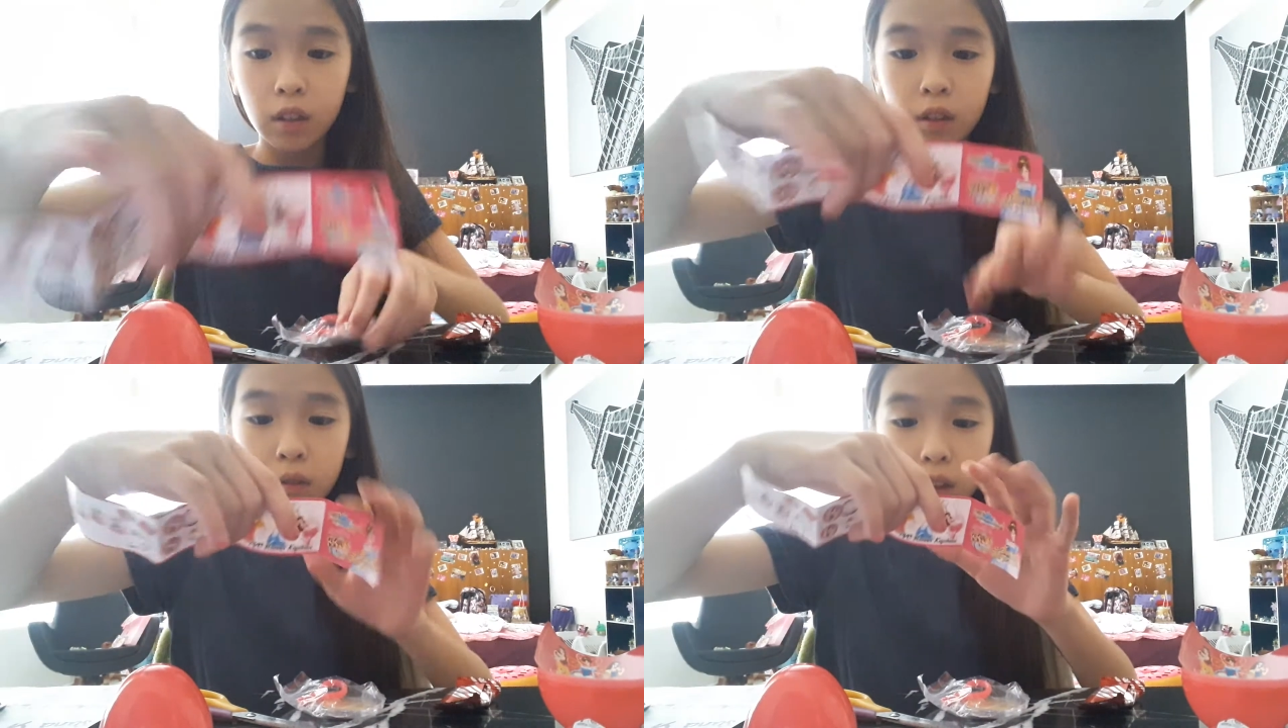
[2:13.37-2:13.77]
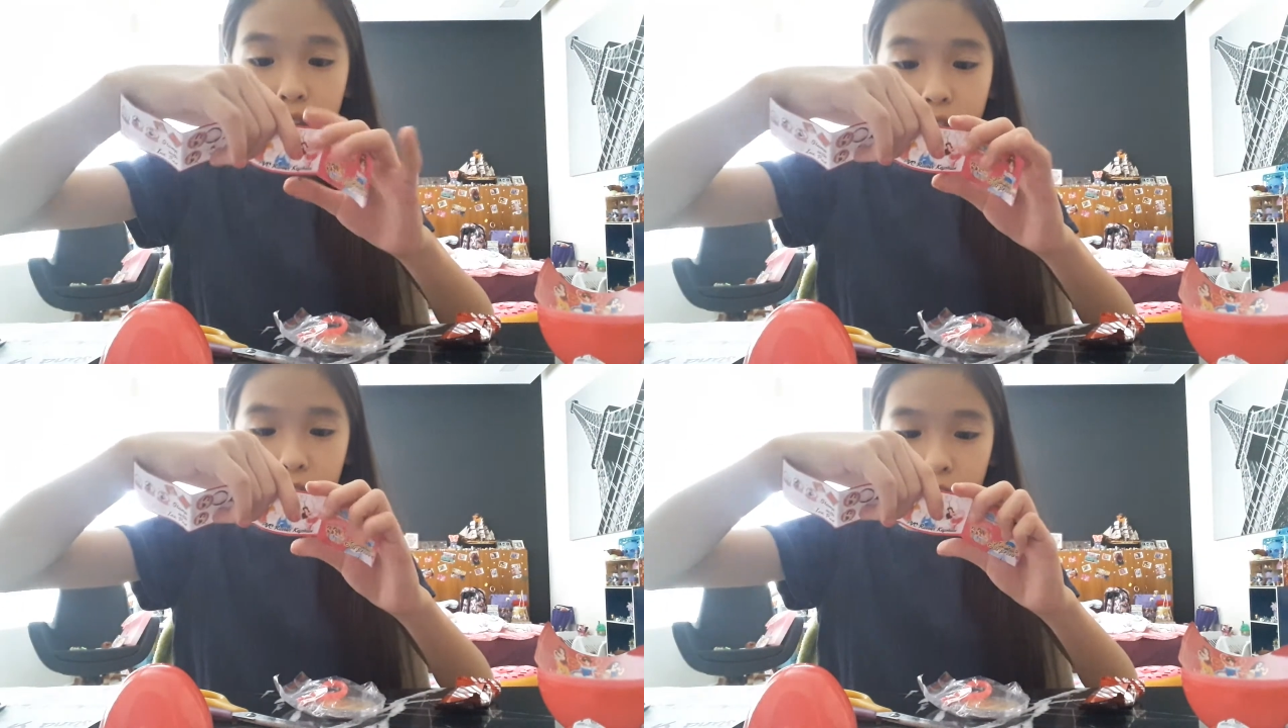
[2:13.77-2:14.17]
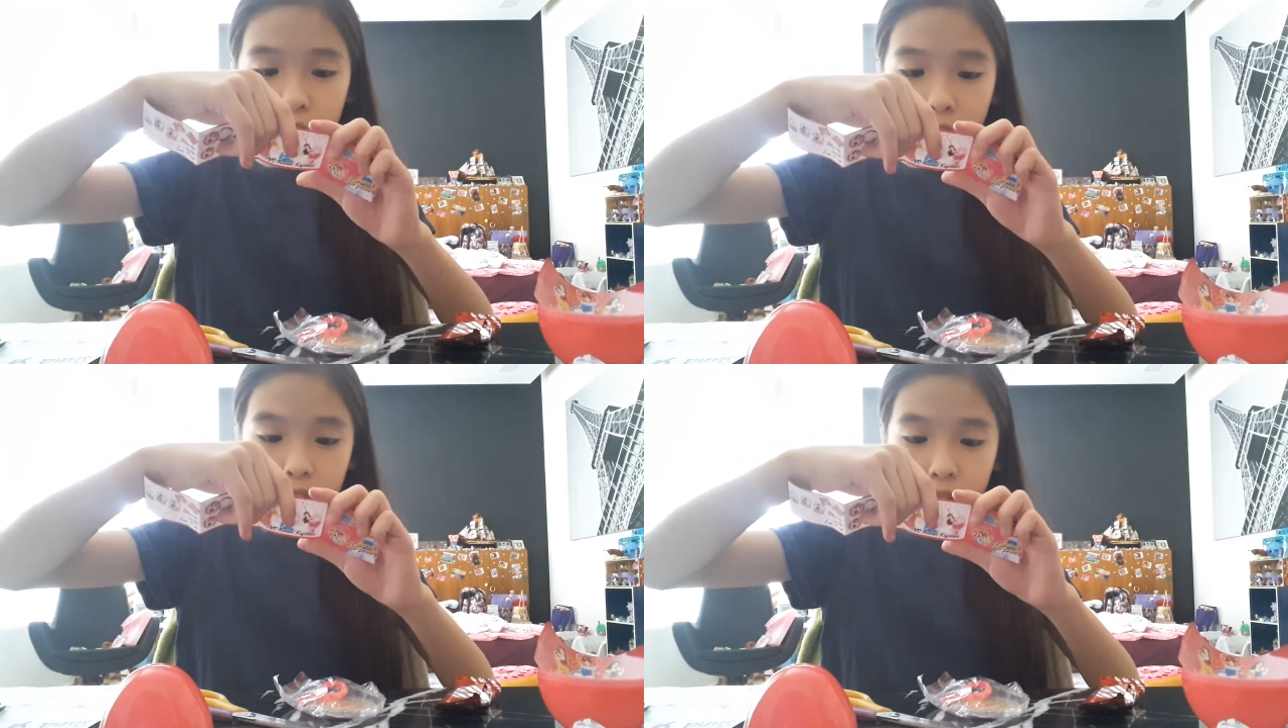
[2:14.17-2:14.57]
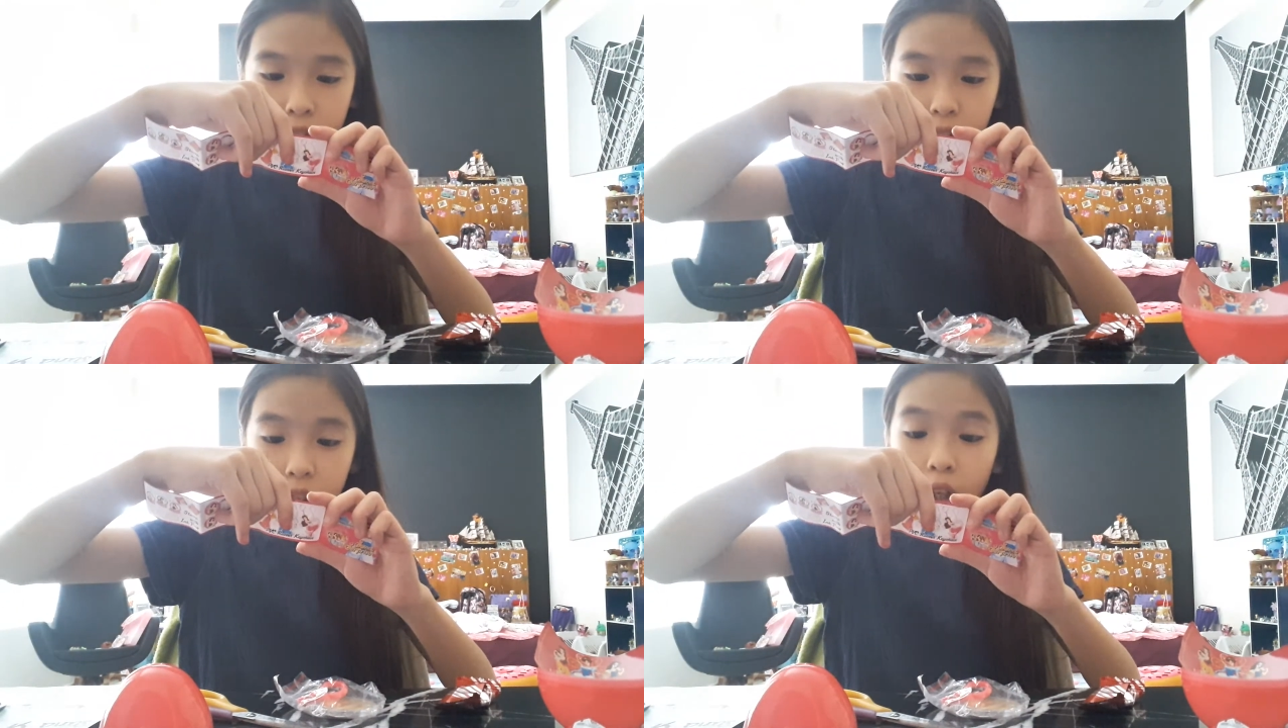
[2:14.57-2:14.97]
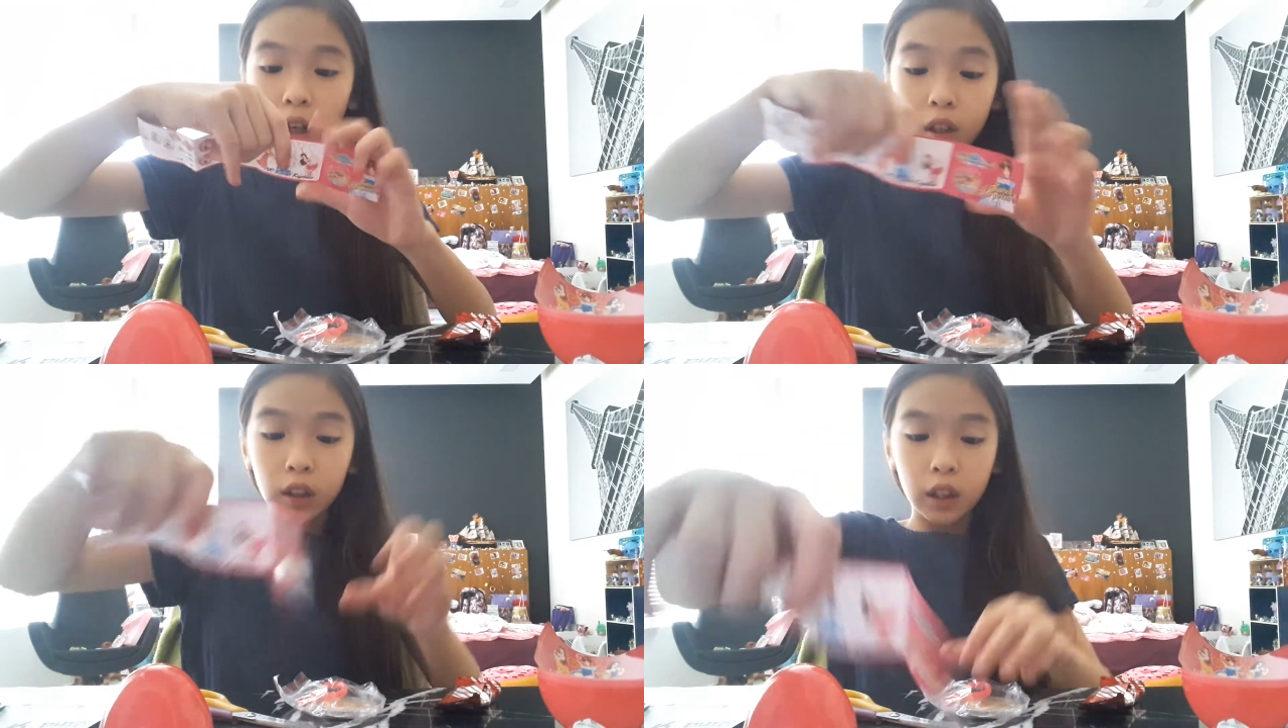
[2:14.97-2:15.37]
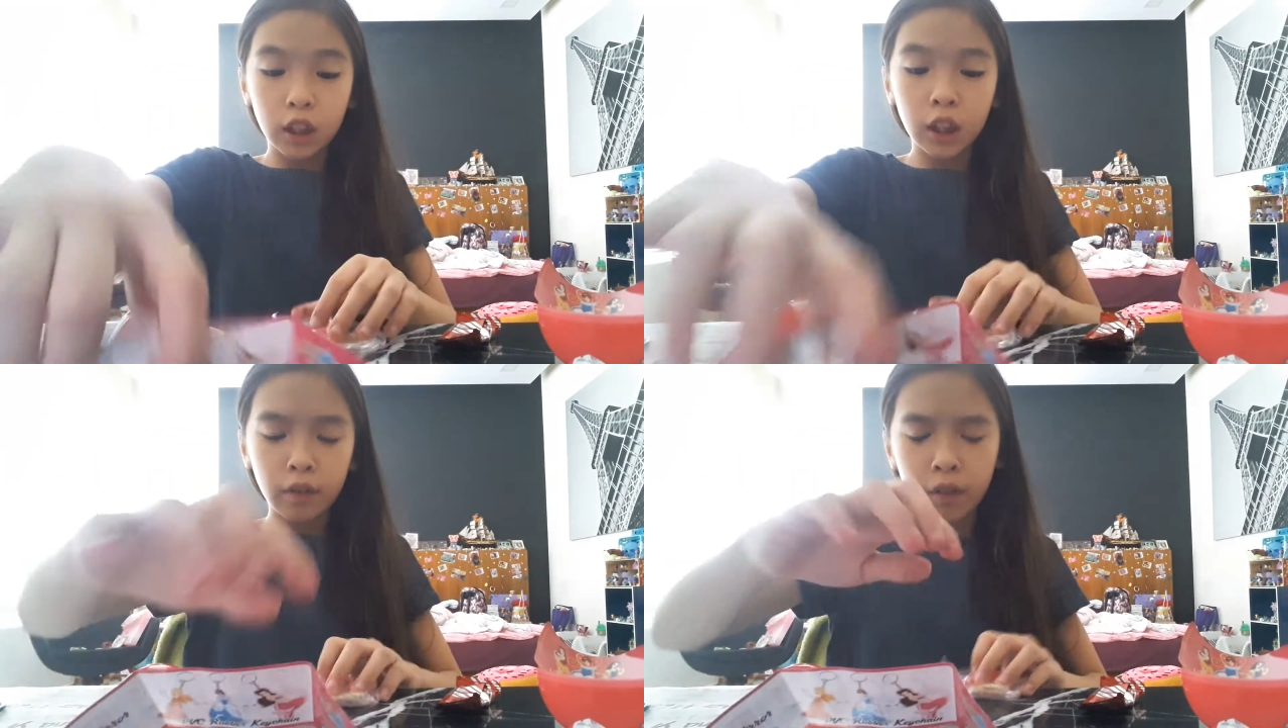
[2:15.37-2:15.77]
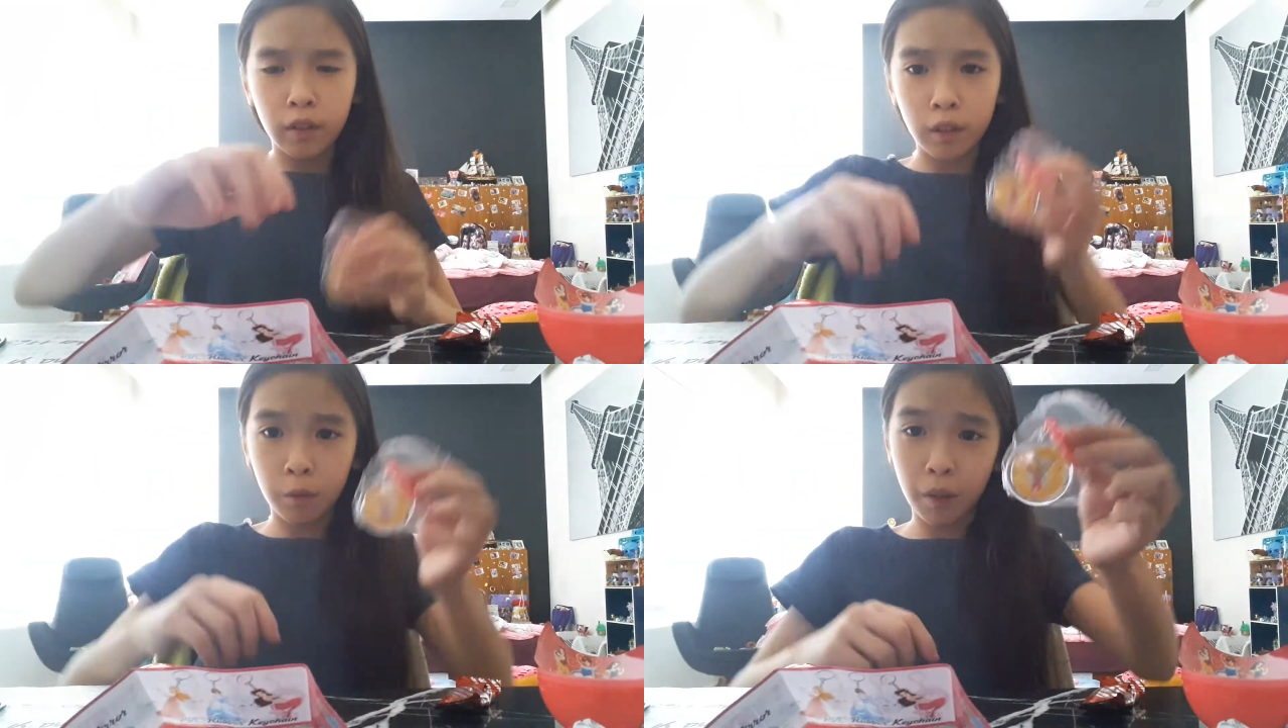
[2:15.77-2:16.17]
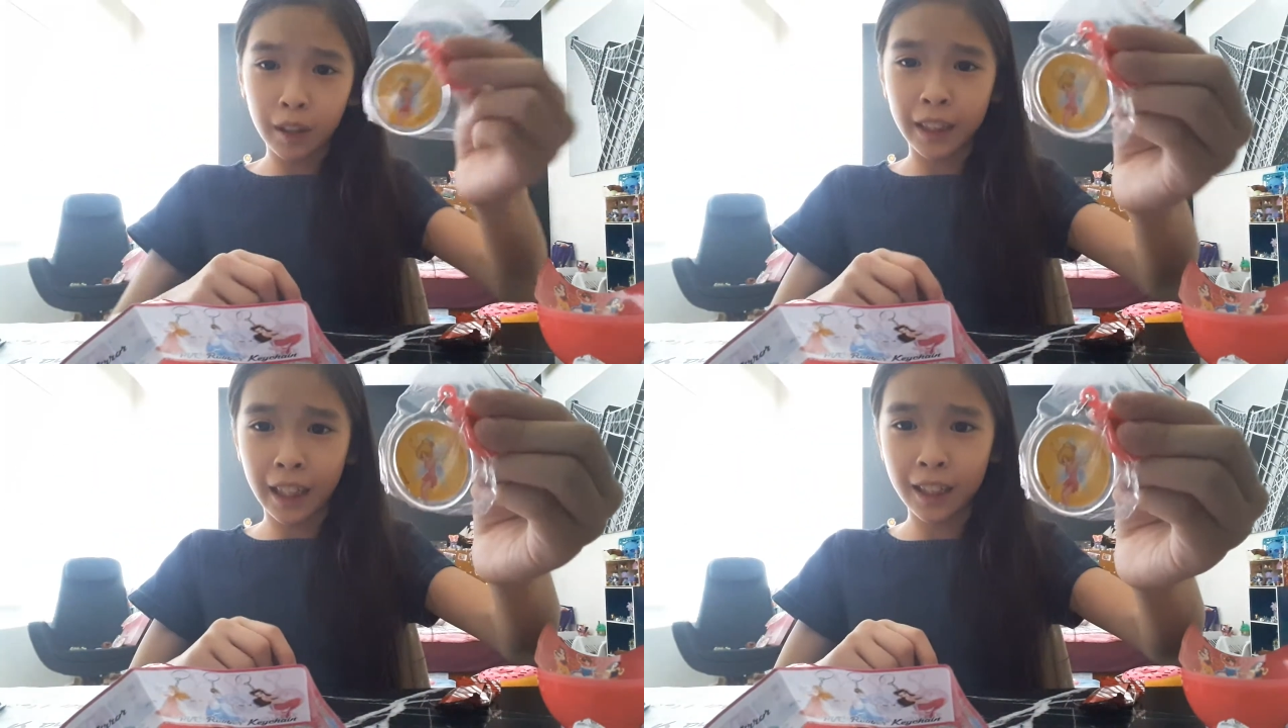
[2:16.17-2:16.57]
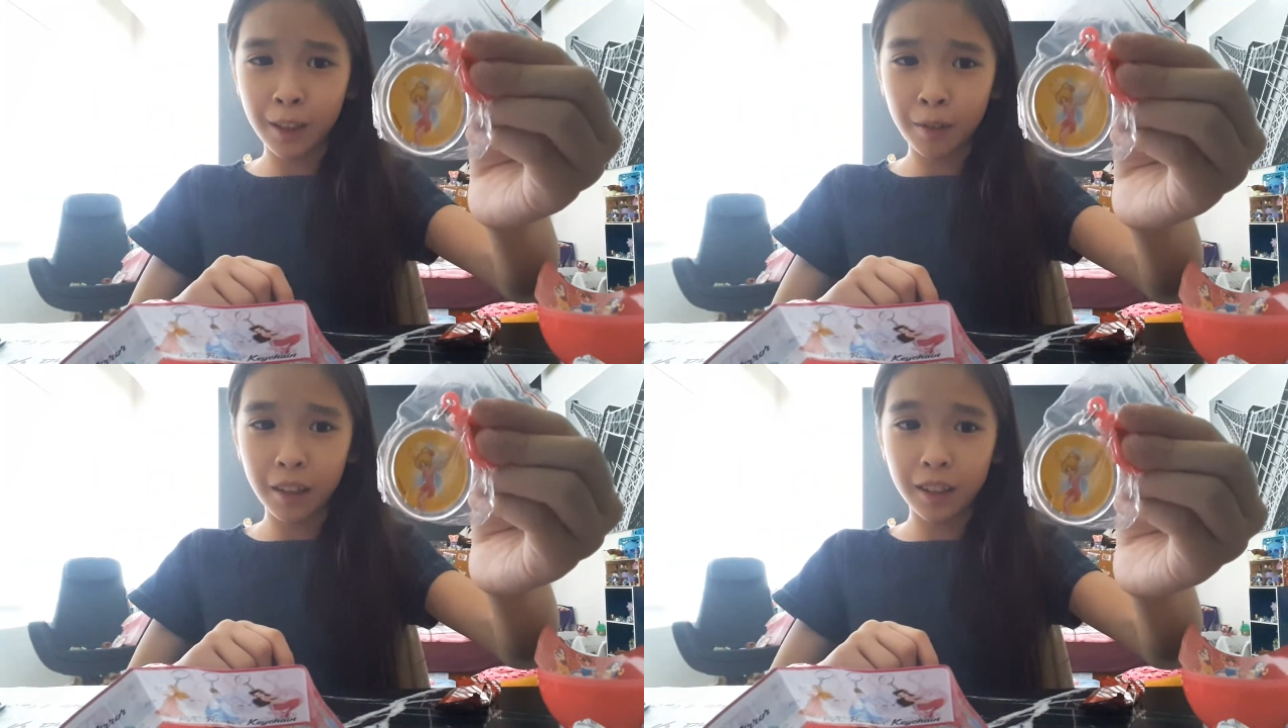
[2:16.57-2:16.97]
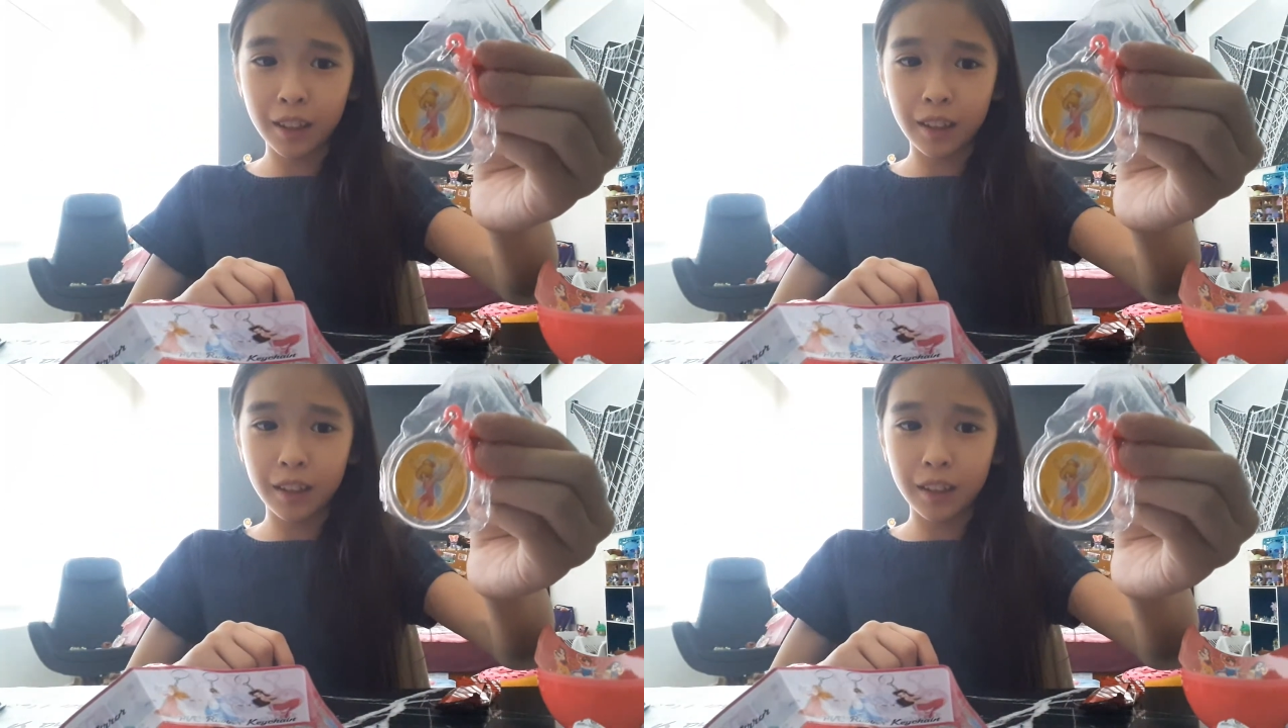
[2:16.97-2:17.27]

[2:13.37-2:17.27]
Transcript: So the keychain, I really want to get this one.